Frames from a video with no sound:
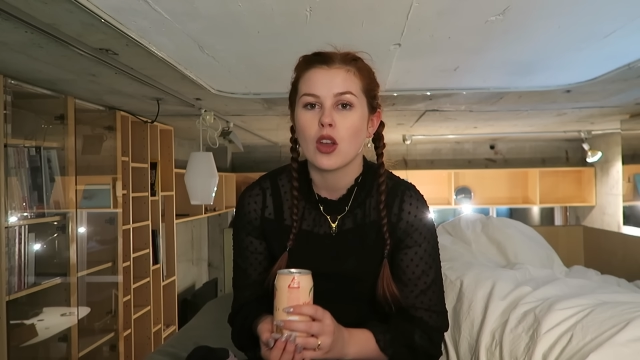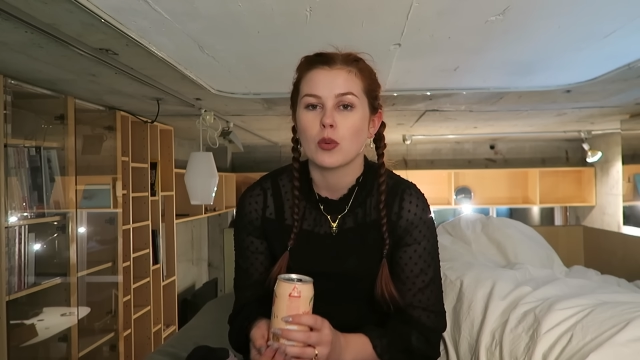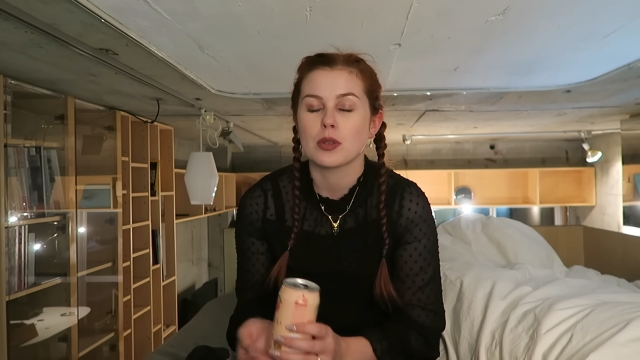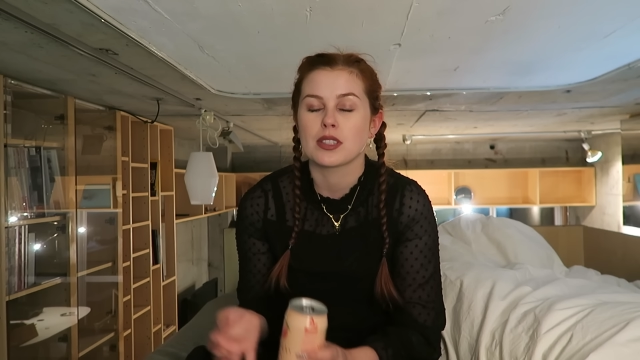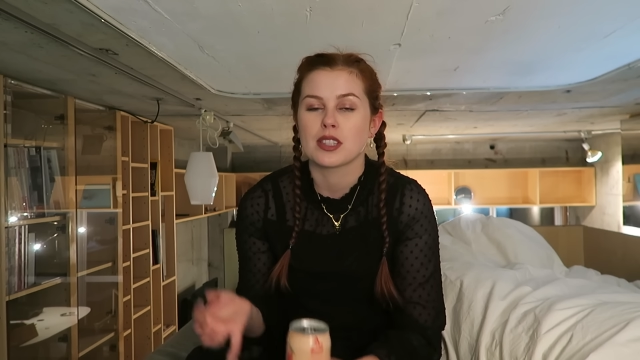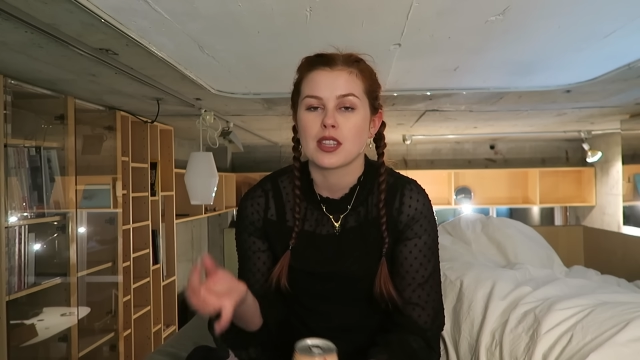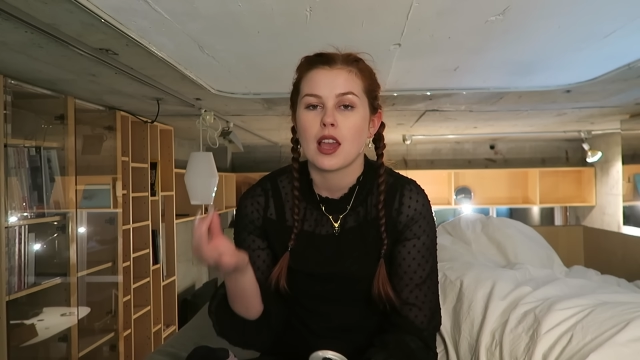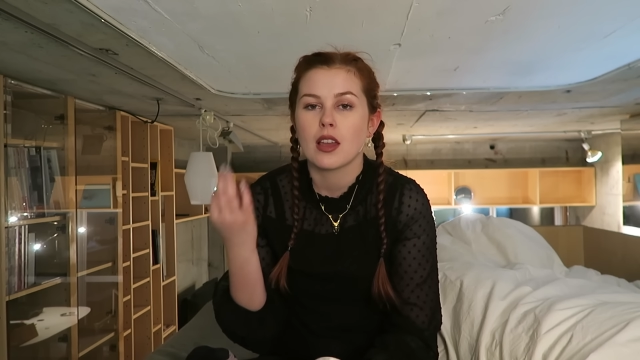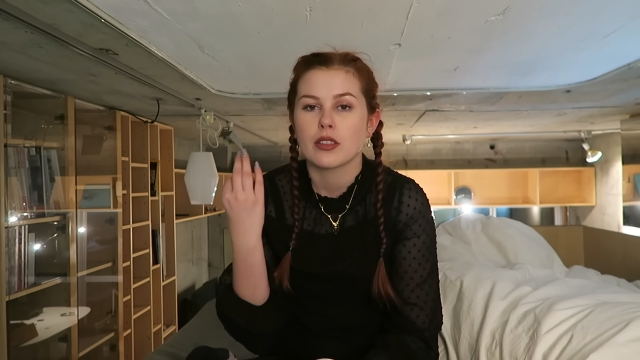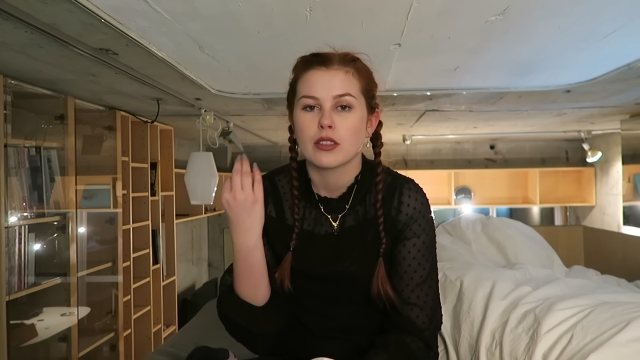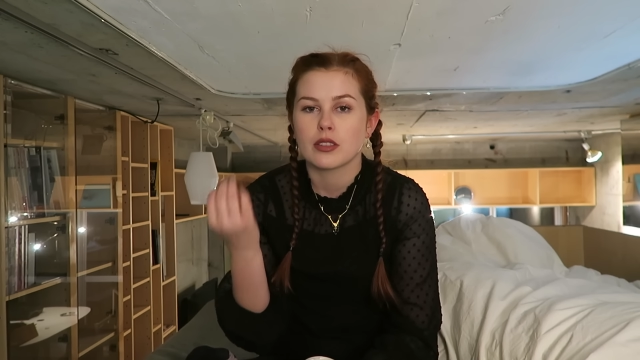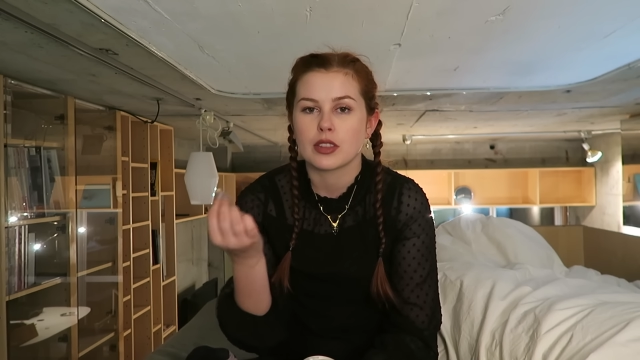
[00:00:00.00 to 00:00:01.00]
was
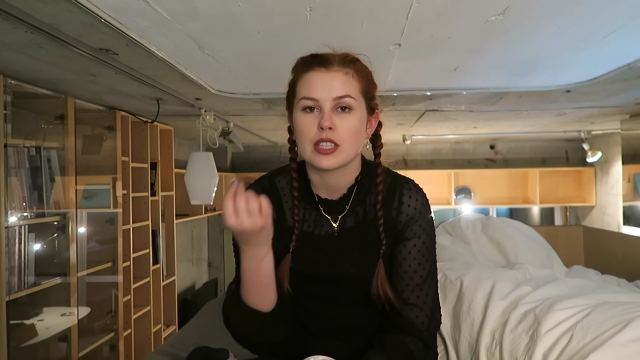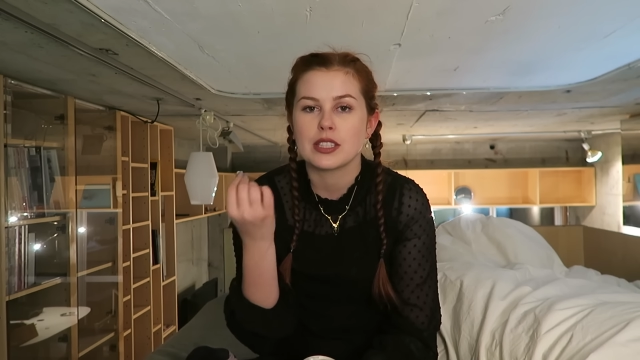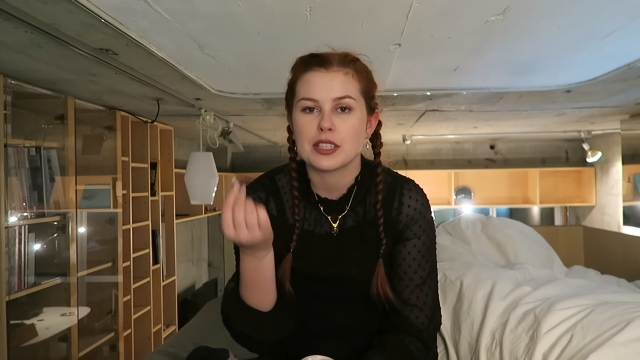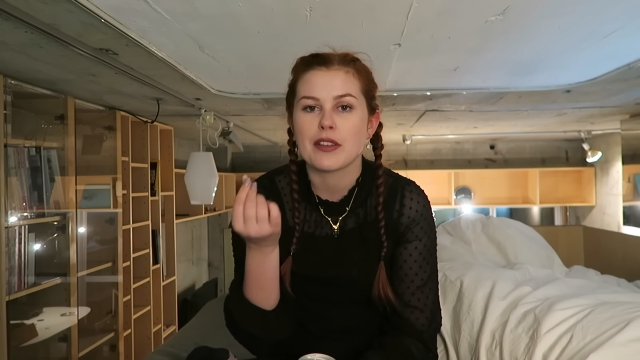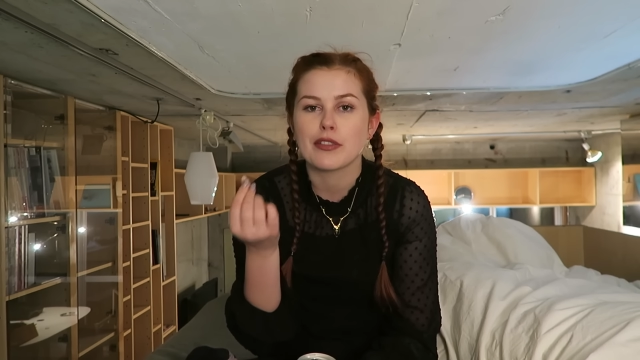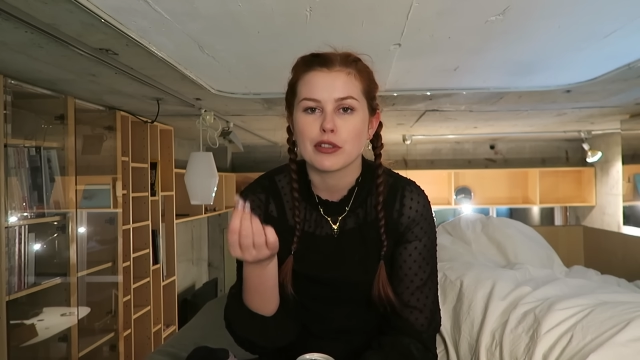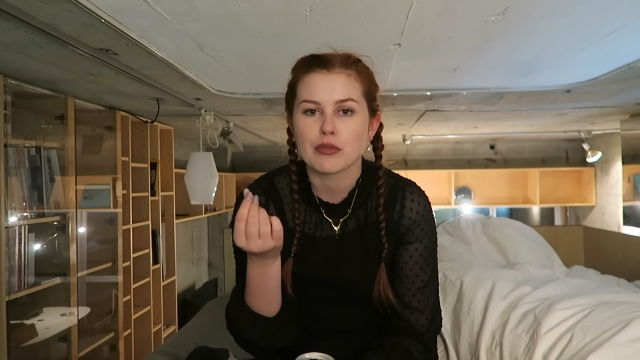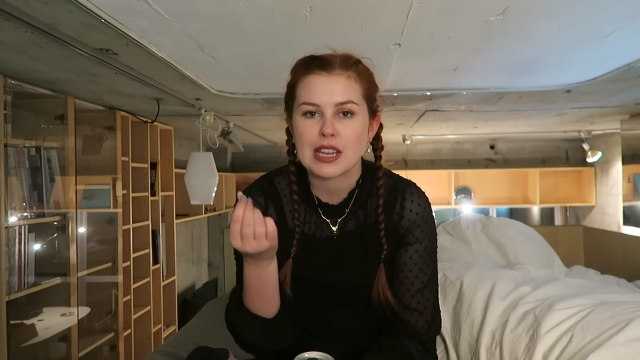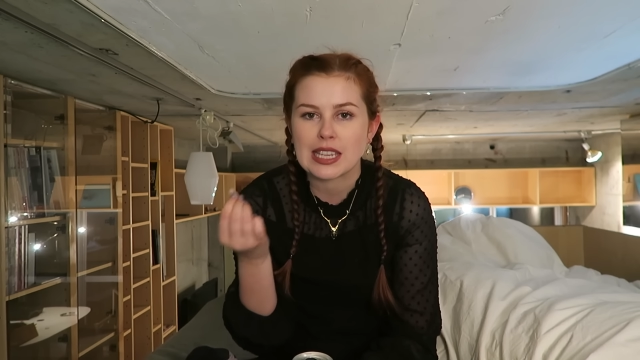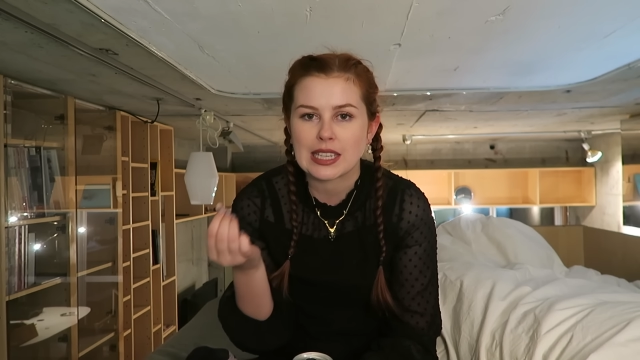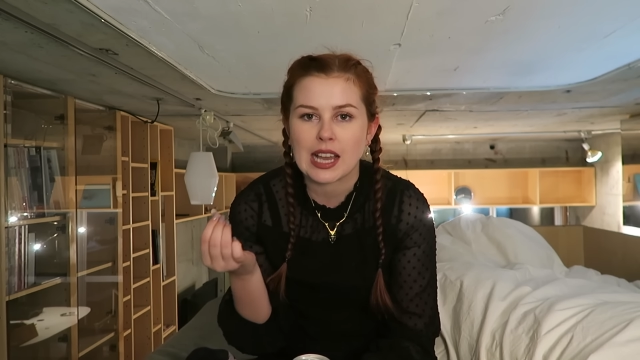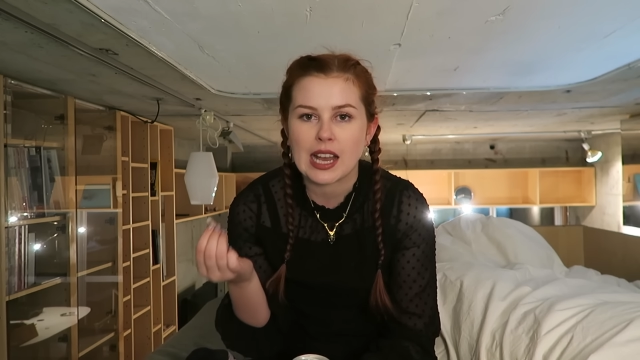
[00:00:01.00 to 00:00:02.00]
the devil
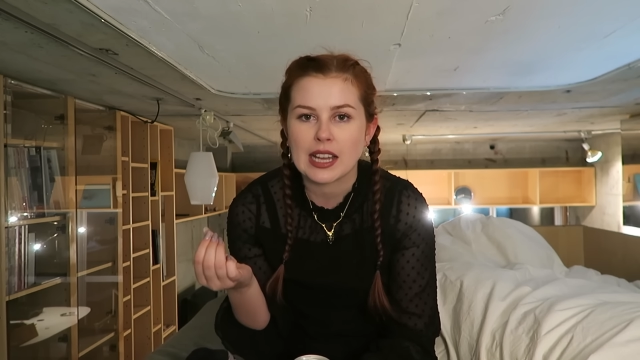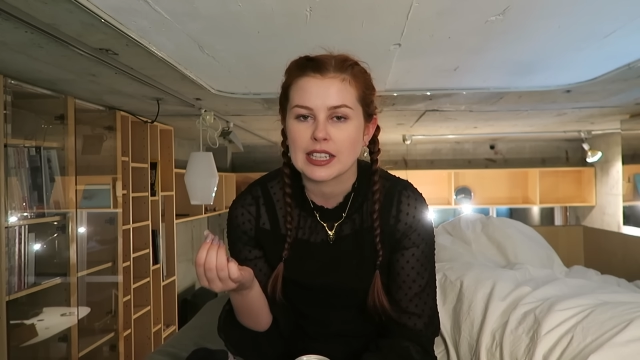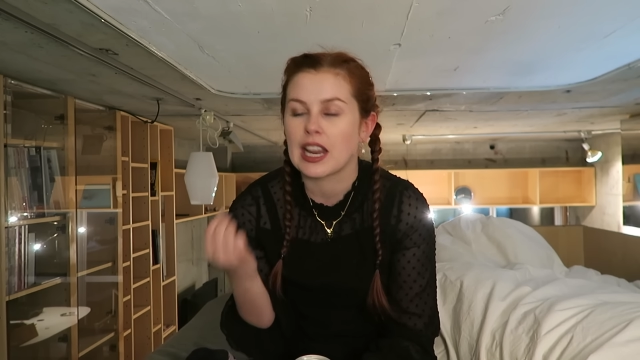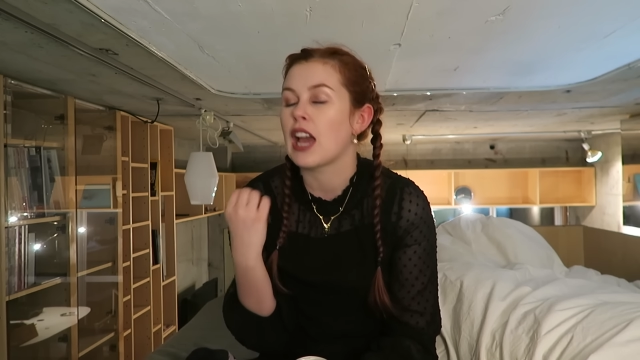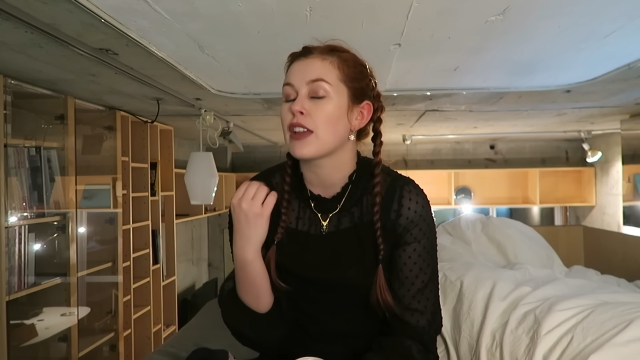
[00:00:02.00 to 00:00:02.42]
reincarnate.